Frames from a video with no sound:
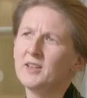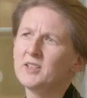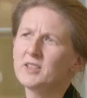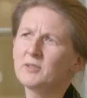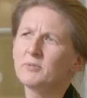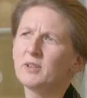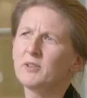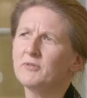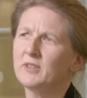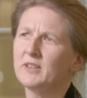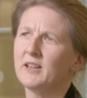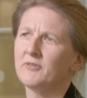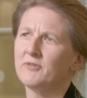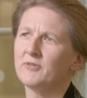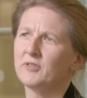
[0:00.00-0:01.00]
So we often
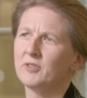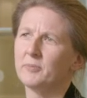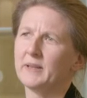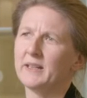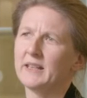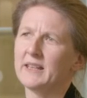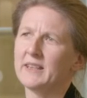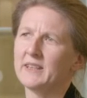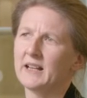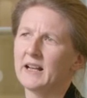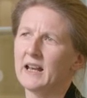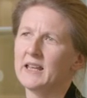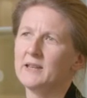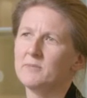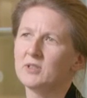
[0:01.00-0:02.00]
have the bit in the
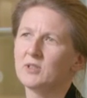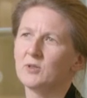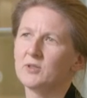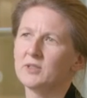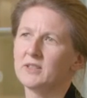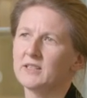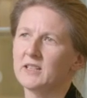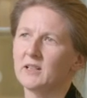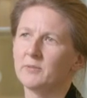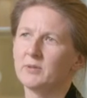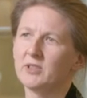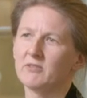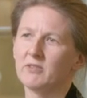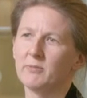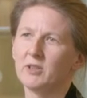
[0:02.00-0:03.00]
claims clause in a
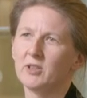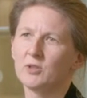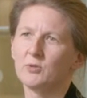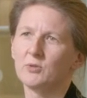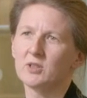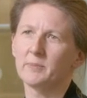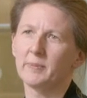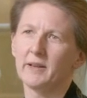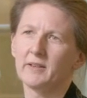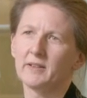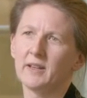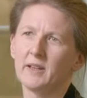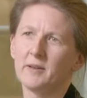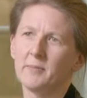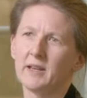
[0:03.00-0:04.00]
settlement agreement that talks about
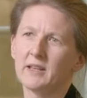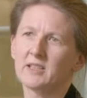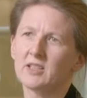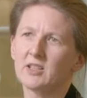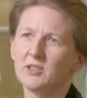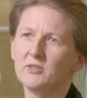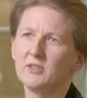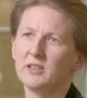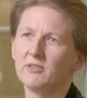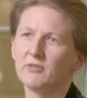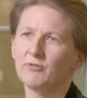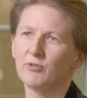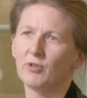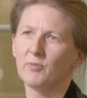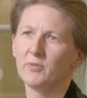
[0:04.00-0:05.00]
um, excluding
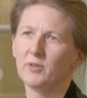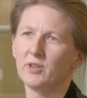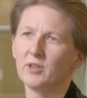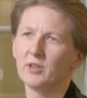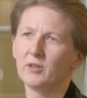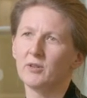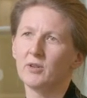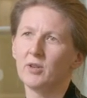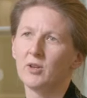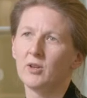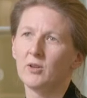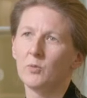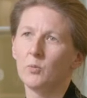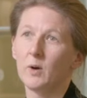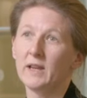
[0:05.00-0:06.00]
from the
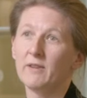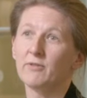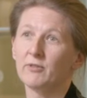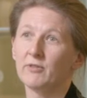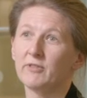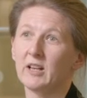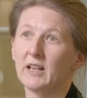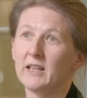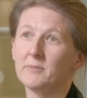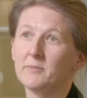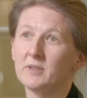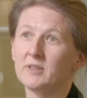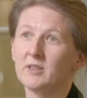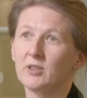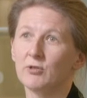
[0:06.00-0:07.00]
waiver of
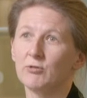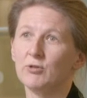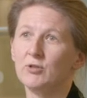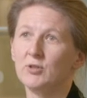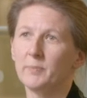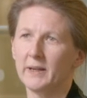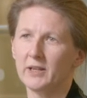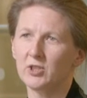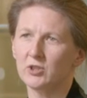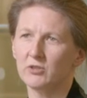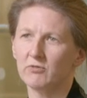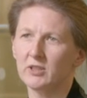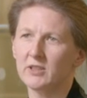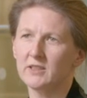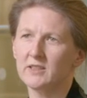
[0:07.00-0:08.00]
claims accrued pension
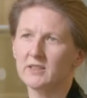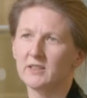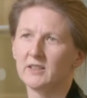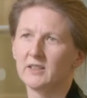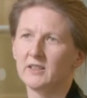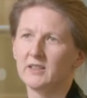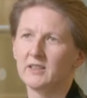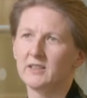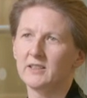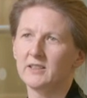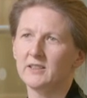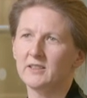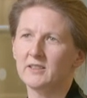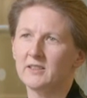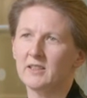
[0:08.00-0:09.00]
rights.
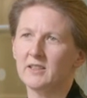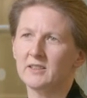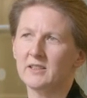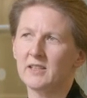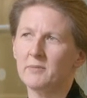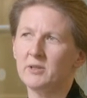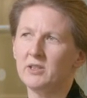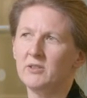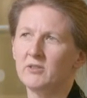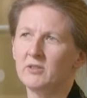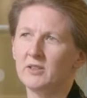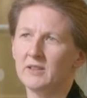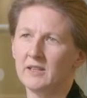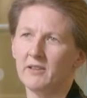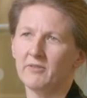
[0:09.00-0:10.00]
Does that, does that mean you
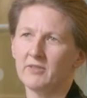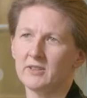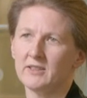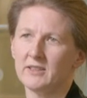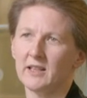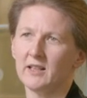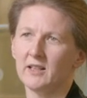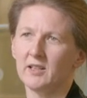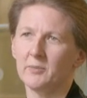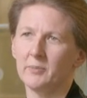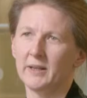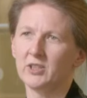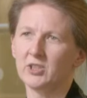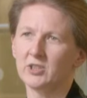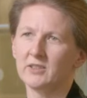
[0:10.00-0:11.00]
can never settle a
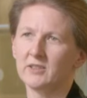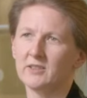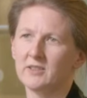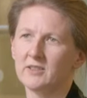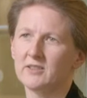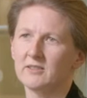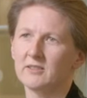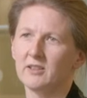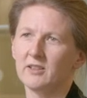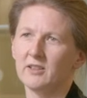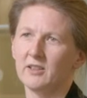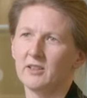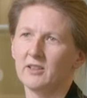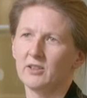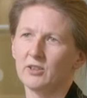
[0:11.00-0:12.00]
pensions
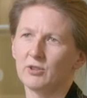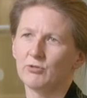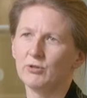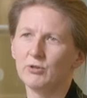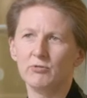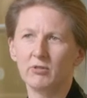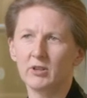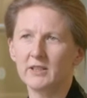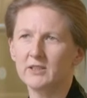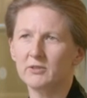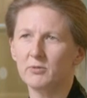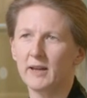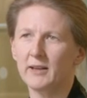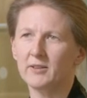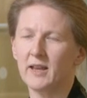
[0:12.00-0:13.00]
accrued rights,
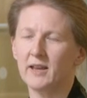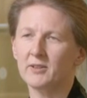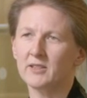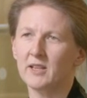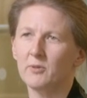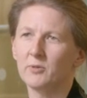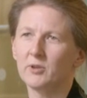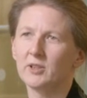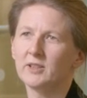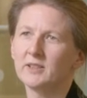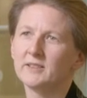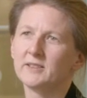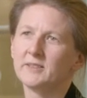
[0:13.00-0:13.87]
or how, do, how does that work?